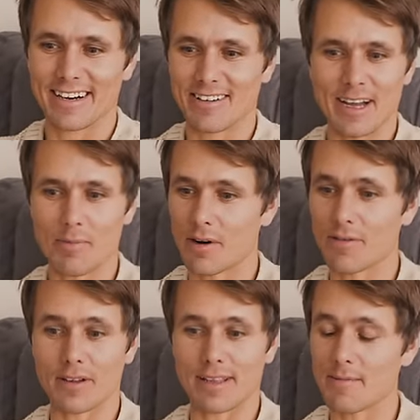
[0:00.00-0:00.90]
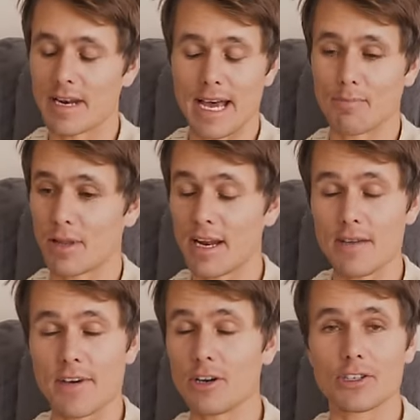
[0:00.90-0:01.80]
Okay, perfect. I mean, I have plenty
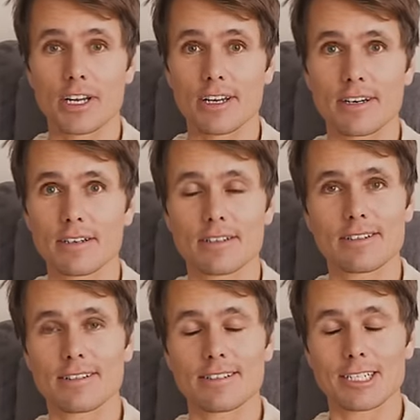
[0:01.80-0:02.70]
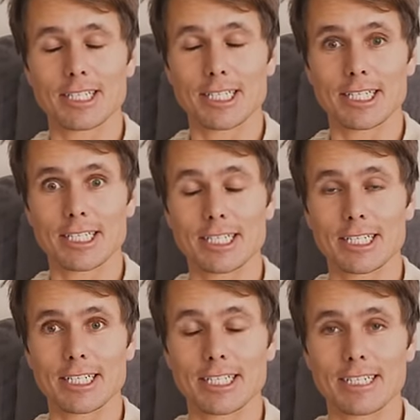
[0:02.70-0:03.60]
of energy. Good.
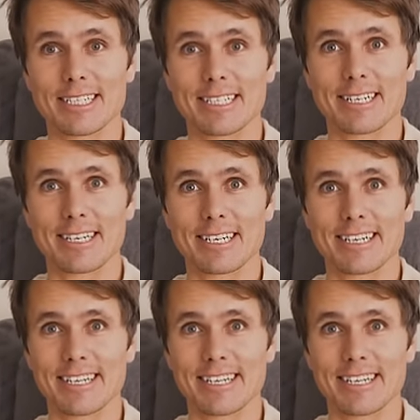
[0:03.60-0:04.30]
Or do you?